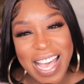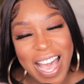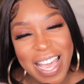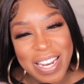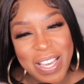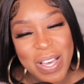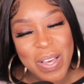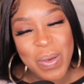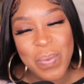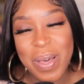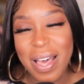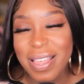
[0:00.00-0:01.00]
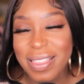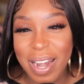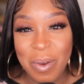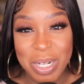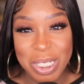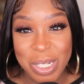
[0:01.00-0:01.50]
item that I
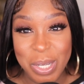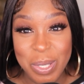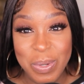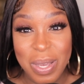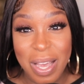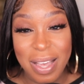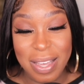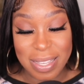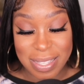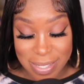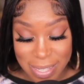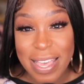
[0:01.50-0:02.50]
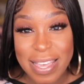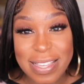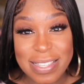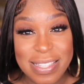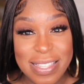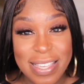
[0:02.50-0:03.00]
wanna show you guys
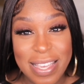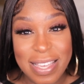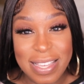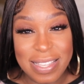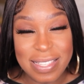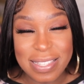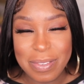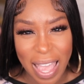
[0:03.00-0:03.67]
is this